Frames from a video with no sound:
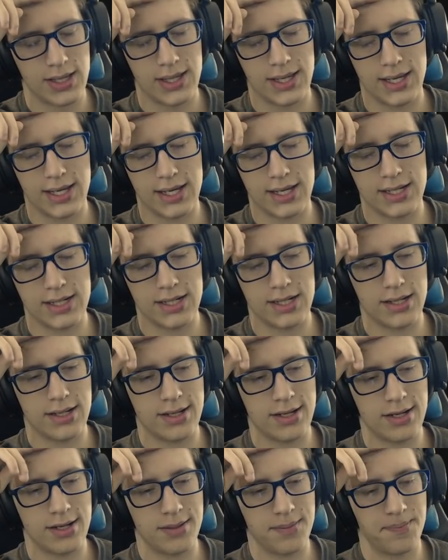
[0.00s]
And,
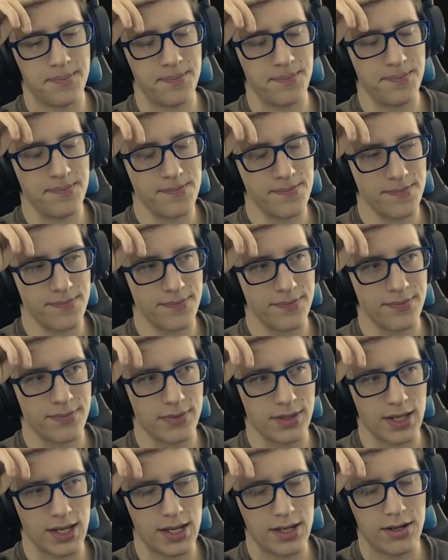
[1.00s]
um,
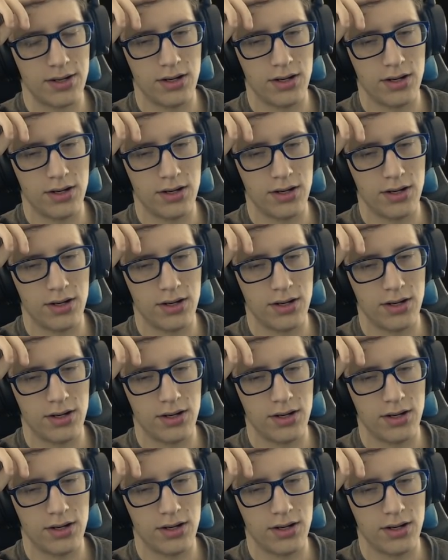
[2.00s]
I don't